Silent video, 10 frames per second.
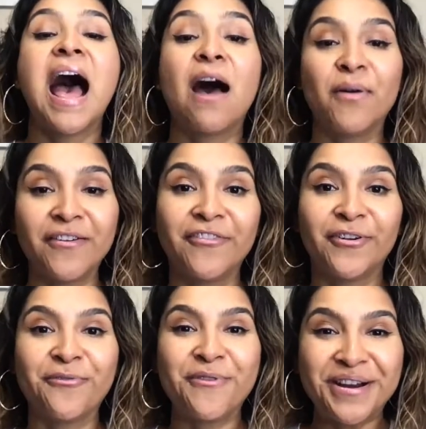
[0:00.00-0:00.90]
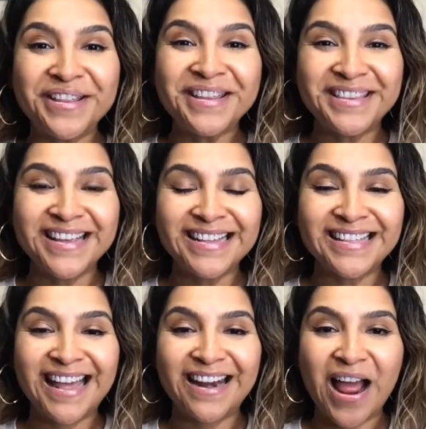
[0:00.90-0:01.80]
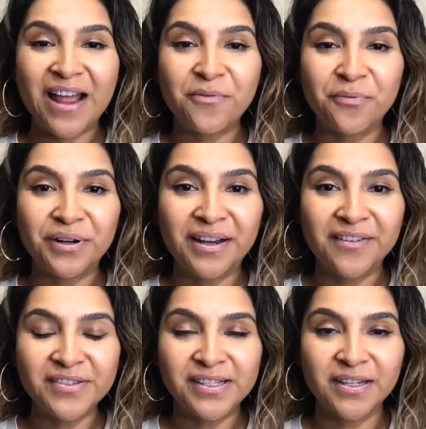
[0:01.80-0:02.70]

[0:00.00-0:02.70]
However, one of the things that I would love